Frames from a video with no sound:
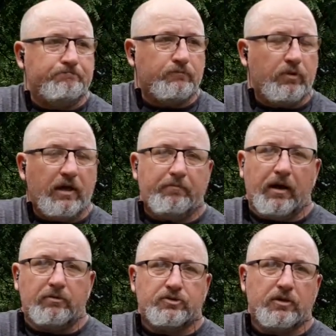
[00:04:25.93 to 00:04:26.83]
We have
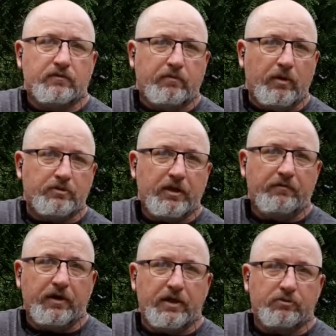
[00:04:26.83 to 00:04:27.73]
power strips for both
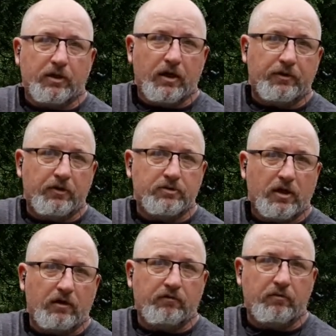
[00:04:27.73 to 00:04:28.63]
TVs. We cut those
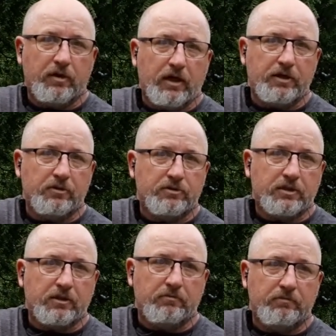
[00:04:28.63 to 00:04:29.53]
off when we're not using
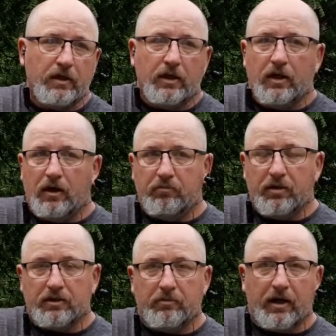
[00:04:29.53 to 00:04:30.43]
them.
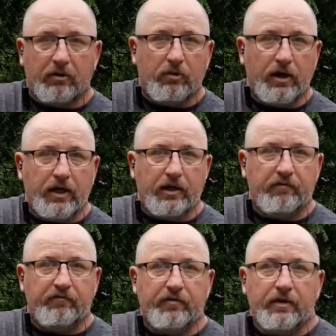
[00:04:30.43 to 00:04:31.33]
Unplug the microwave.
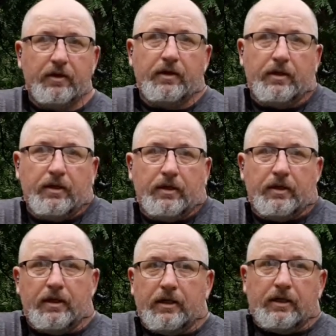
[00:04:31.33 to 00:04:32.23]

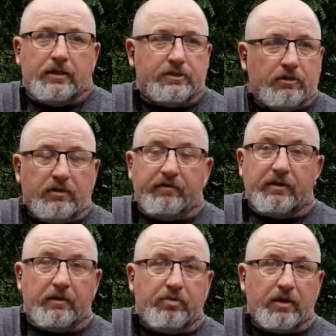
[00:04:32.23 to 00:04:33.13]
Just don't leave
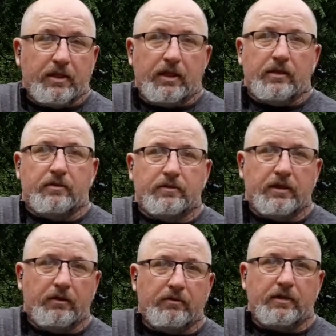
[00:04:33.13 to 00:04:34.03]
anything plugged in.
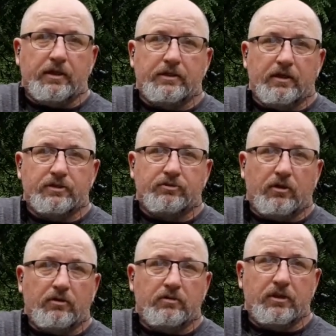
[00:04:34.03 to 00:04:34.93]
It does
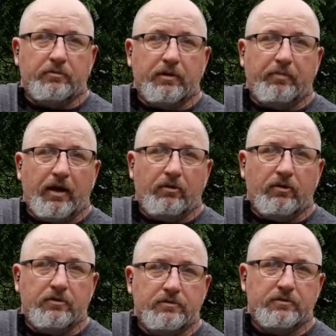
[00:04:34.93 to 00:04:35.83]
draw a little bit of power
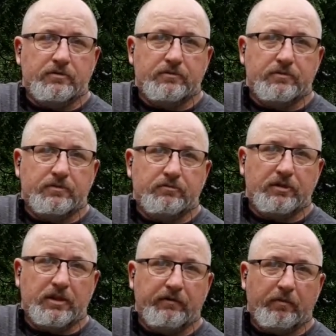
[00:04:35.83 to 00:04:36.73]
when you
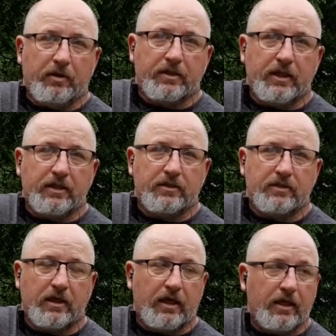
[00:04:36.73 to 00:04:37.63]
leave it plugged in.
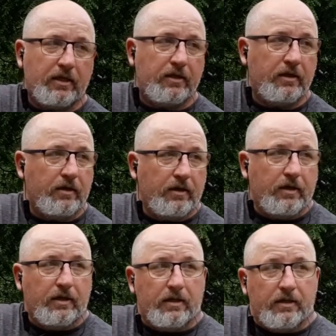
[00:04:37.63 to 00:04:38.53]
And
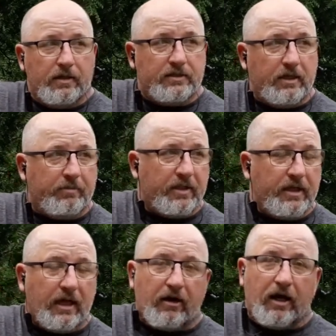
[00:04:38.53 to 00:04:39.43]

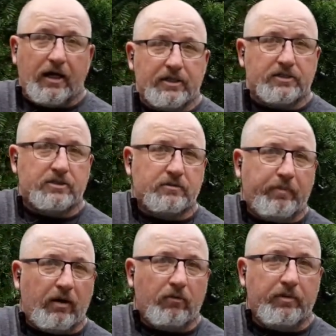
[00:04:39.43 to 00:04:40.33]
typically our highest
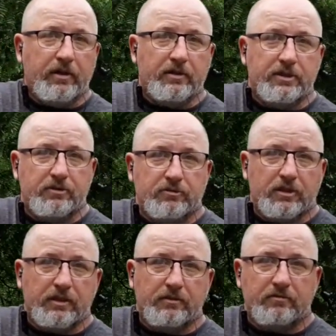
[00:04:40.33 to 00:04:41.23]
power bill is
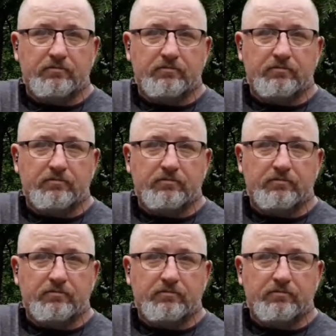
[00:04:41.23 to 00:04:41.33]
usually